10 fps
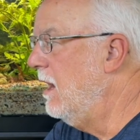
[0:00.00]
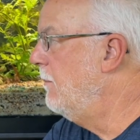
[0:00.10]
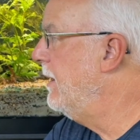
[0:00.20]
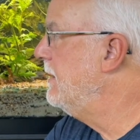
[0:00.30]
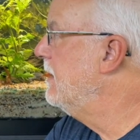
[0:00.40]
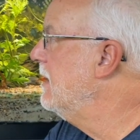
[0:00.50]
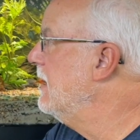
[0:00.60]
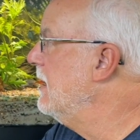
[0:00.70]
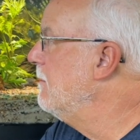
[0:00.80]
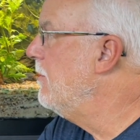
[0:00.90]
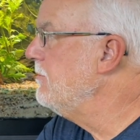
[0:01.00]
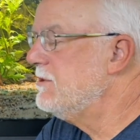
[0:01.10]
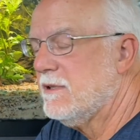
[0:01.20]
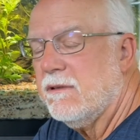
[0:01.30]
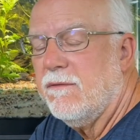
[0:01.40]
But
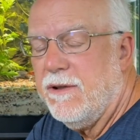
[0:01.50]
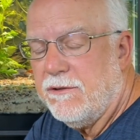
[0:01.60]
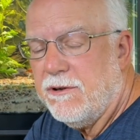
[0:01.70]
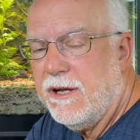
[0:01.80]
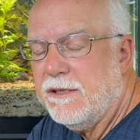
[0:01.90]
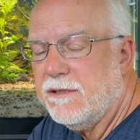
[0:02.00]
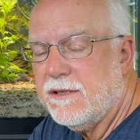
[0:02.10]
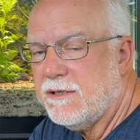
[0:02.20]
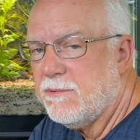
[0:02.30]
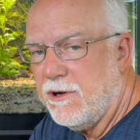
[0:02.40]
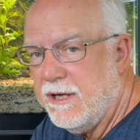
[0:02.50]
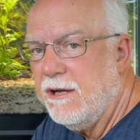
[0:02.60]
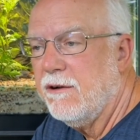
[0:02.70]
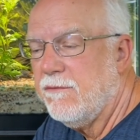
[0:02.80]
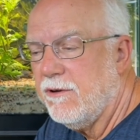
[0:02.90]
most filtration systems are
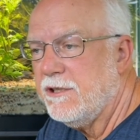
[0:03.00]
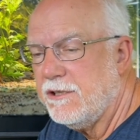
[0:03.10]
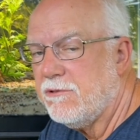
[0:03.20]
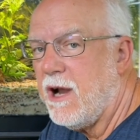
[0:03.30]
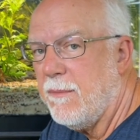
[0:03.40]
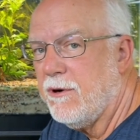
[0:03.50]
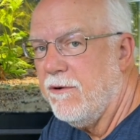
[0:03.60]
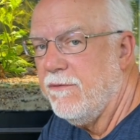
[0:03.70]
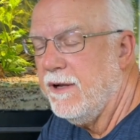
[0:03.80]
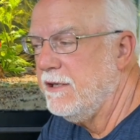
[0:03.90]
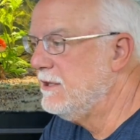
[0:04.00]
geared for just tropical fish,